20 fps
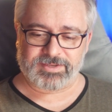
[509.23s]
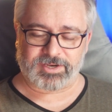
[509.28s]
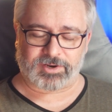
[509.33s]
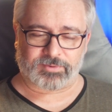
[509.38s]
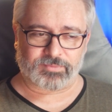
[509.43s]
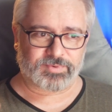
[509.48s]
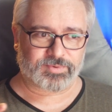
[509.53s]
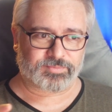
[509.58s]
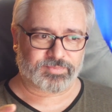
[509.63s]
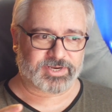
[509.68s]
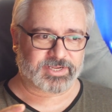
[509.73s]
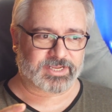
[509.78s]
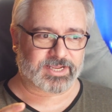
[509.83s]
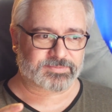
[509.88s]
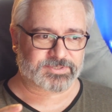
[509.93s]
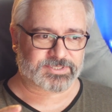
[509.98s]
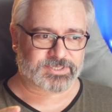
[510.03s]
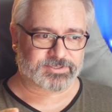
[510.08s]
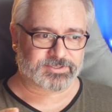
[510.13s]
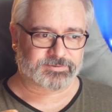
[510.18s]
you know, when it
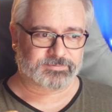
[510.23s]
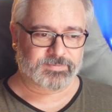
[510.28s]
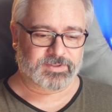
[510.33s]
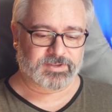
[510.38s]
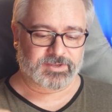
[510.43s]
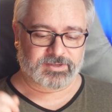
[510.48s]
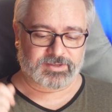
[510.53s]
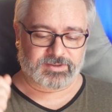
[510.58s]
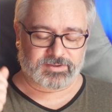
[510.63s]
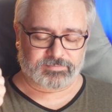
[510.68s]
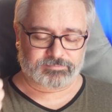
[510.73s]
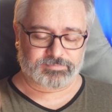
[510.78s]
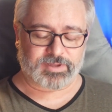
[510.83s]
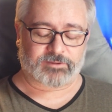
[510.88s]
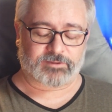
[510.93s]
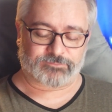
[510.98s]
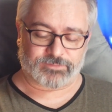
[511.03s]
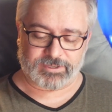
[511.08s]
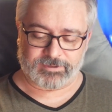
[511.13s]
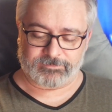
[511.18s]
comes to
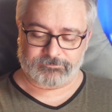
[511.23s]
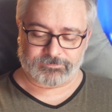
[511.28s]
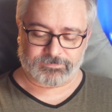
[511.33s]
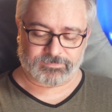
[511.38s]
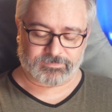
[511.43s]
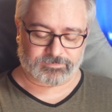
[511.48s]
Buffy